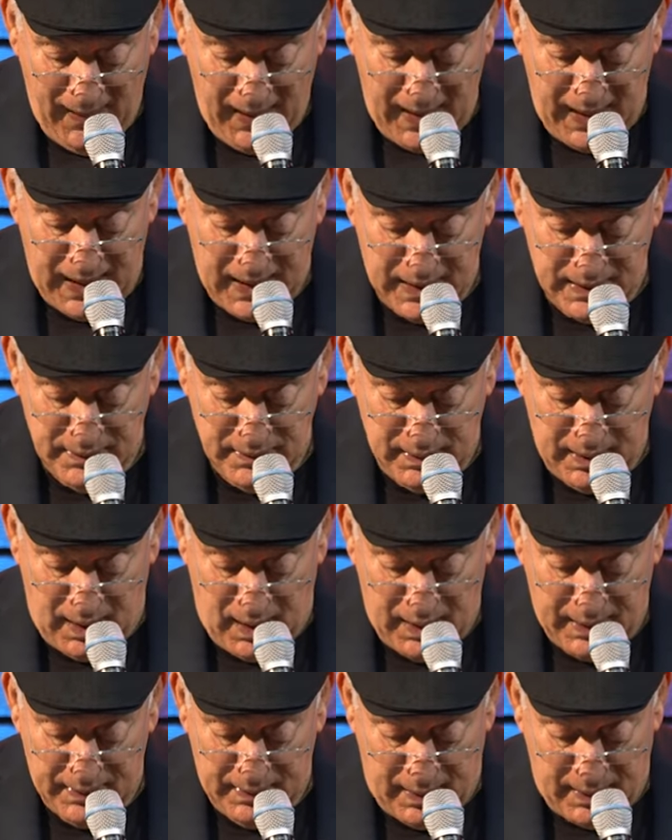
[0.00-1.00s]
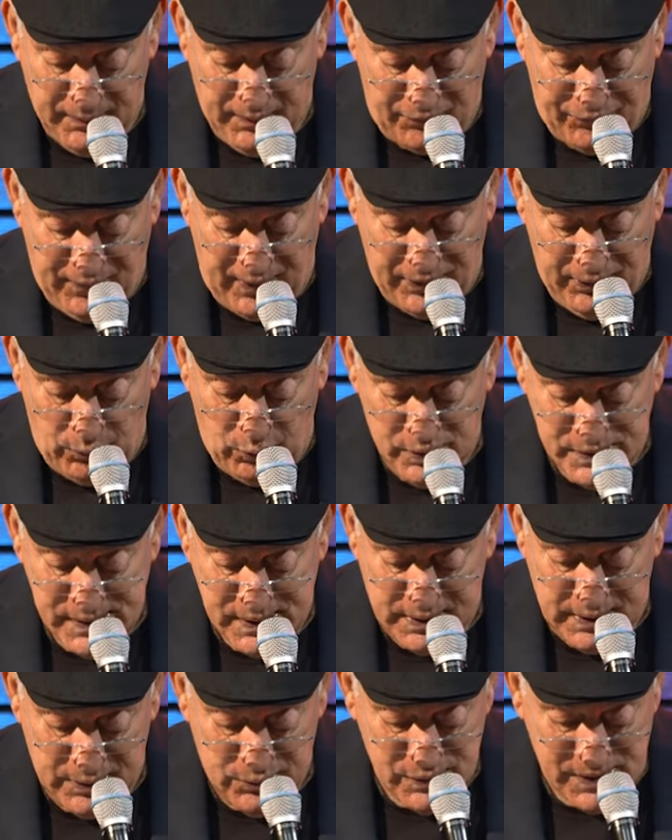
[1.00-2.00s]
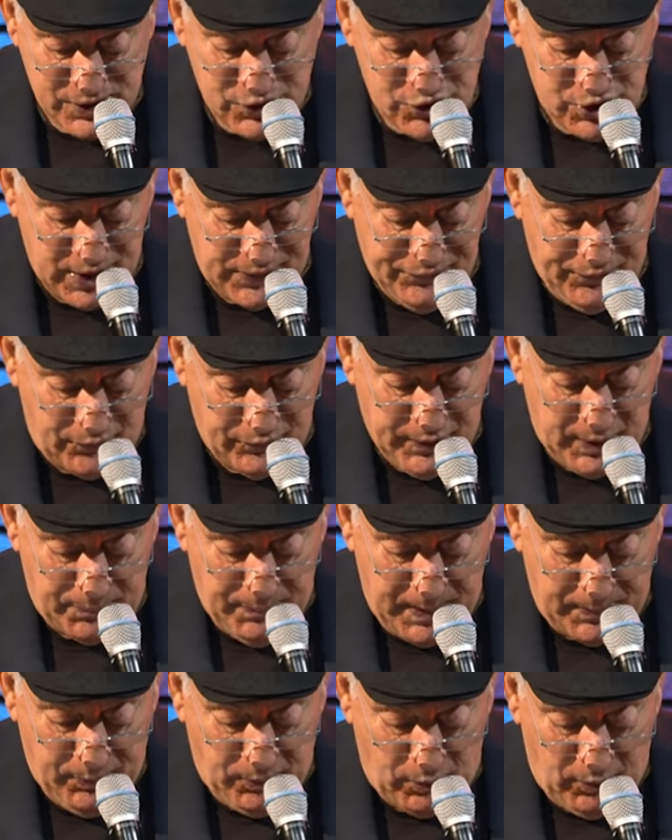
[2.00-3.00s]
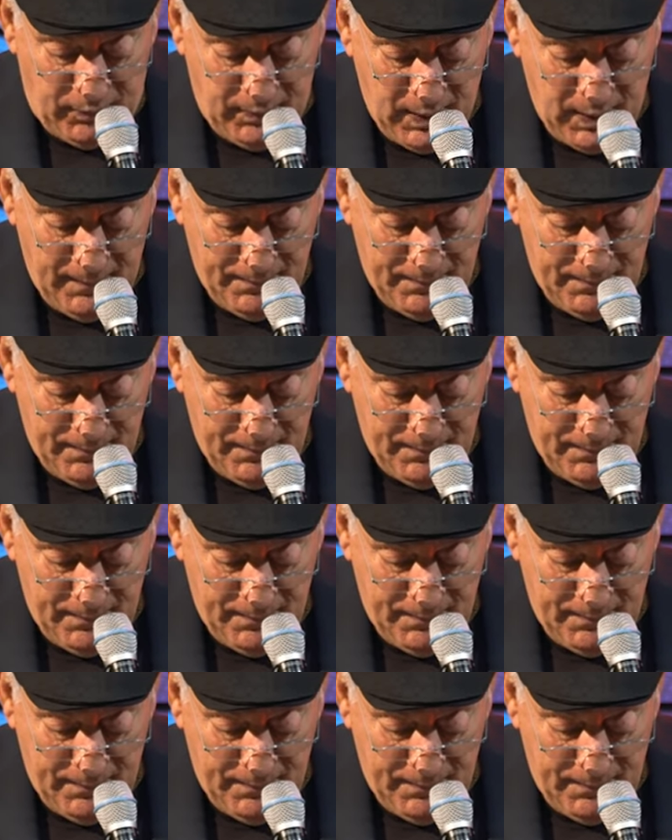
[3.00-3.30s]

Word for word: And the father was the chief over the people